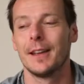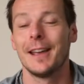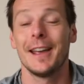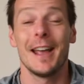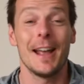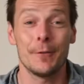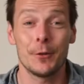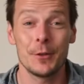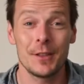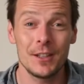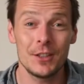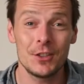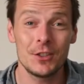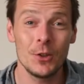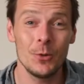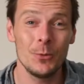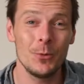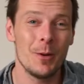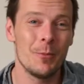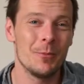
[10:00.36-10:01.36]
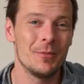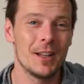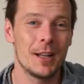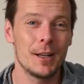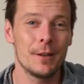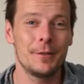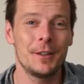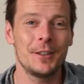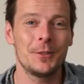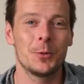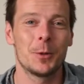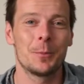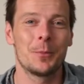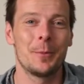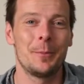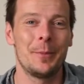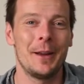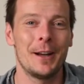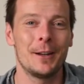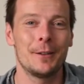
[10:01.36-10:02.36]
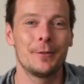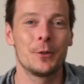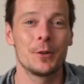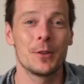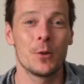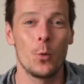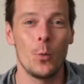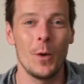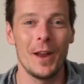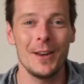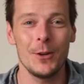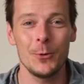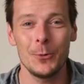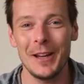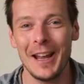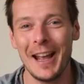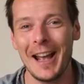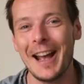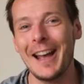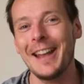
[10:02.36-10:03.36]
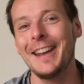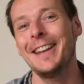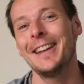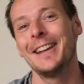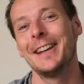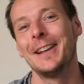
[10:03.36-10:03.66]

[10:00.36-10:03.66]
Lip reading: And for this shoot, none of us were prepared for the wind we had.